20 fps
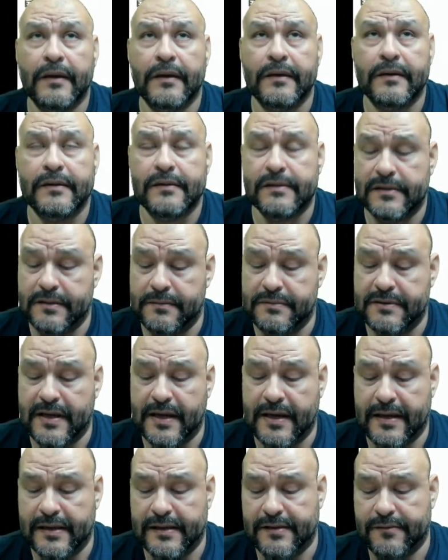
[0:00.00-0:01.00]
Seems
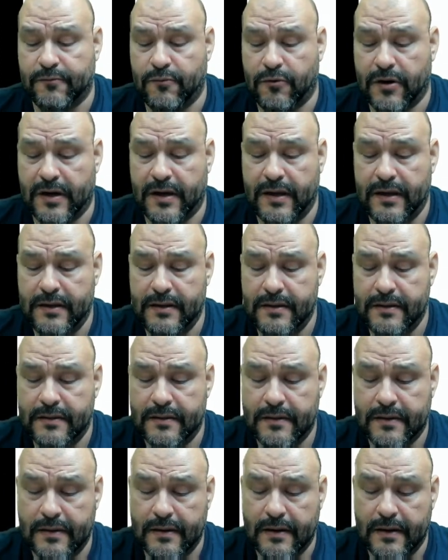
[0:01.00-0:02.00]
like it's working.
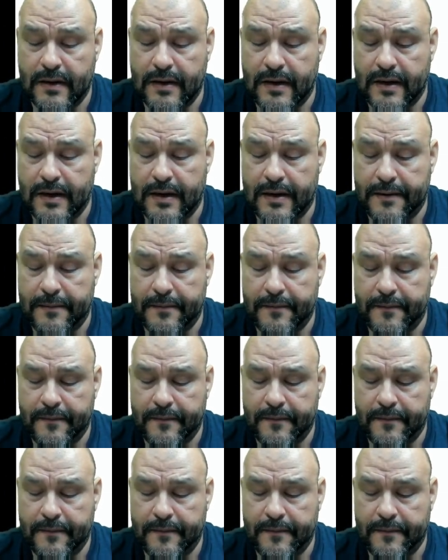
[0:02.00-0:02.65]
I'm